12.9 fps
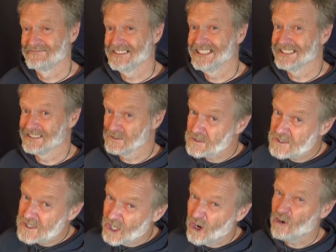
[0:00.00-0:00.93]
And of course,
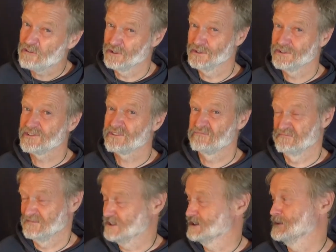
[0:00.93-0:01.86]
corals
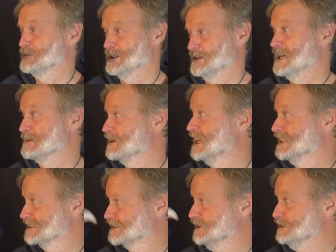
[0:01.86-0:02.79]
look a bit like
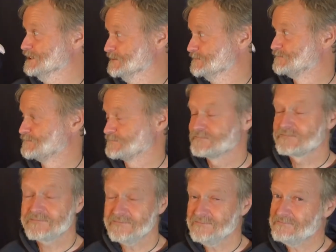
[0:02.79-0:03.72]
plants too.
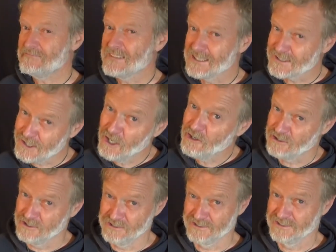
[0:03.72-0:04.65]
Now,
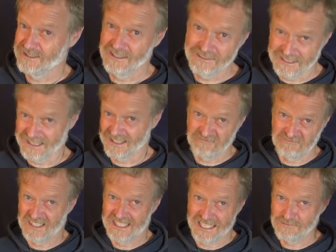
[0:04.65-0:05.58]
corals don't
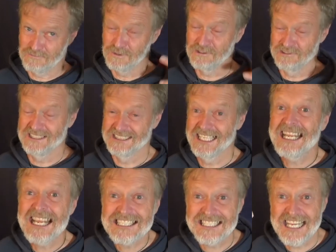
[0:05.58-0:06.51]
just suck water in, they
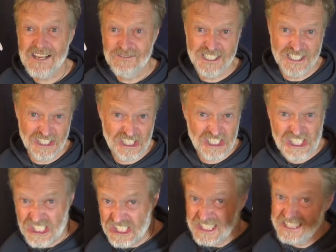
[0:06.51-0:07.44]
actually have little
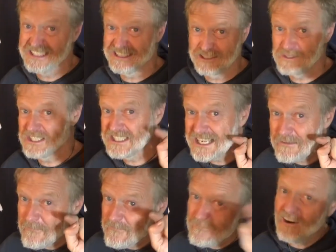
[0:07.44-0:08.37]
stingers which they
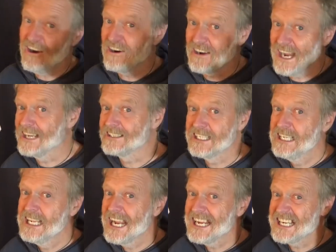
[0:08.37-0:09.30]
fire out
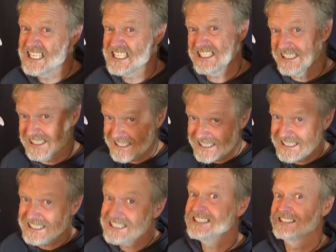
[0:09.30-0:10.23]
and actually
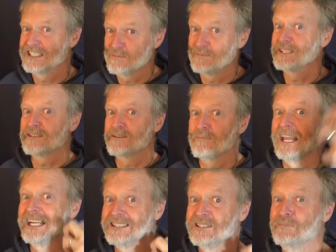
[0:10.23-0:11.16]
sting little bits of
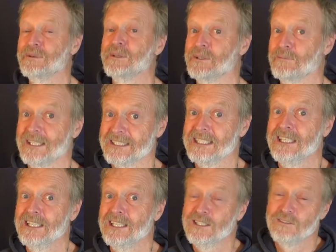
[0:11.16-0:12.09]
plankton and pull them in,
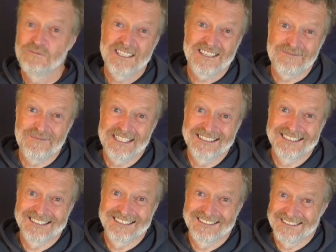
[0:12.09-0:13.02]
which
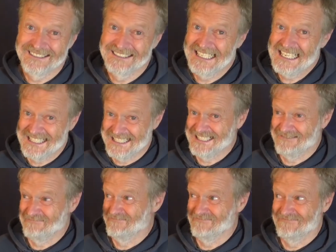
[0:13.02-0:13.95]
means that
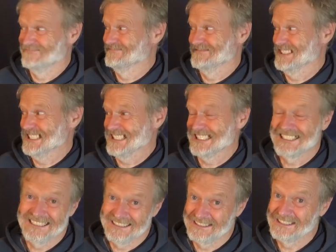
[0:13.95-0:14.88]

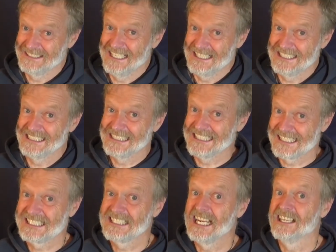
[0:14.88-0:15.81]
you can actually get
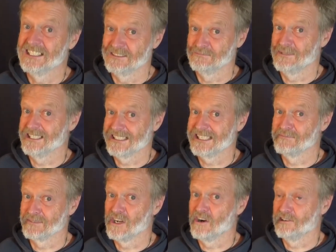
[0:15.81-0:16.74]
stung by
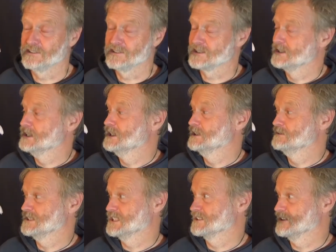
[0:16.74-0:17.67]
some corals,
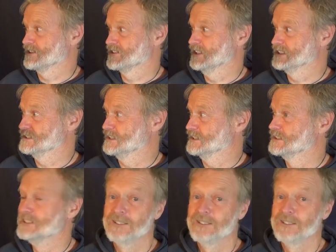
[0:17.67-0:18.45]
which is not so good.